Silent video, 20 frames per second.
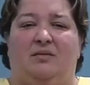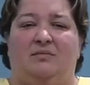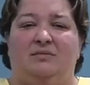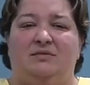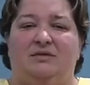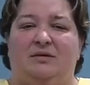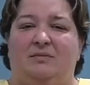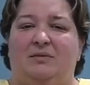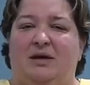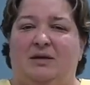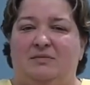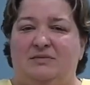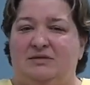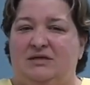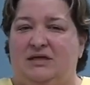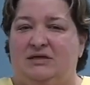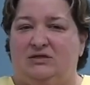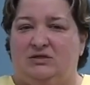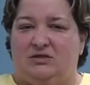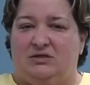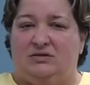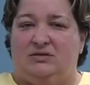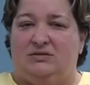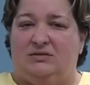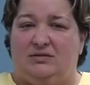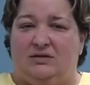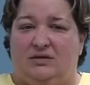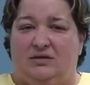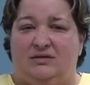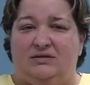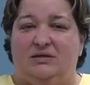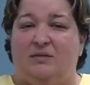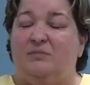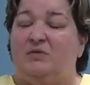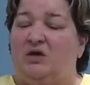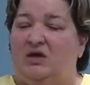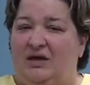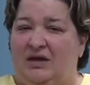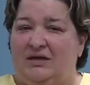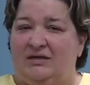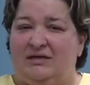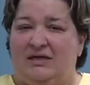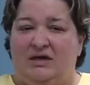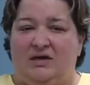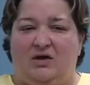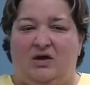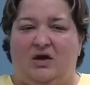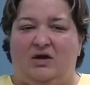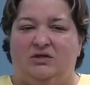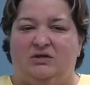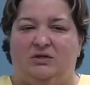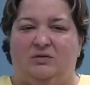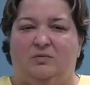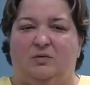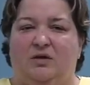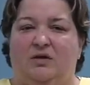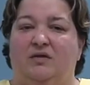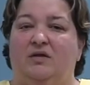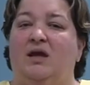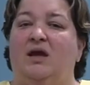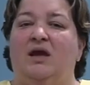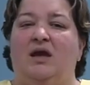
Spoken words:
sometimes that's just something you got to take caution with.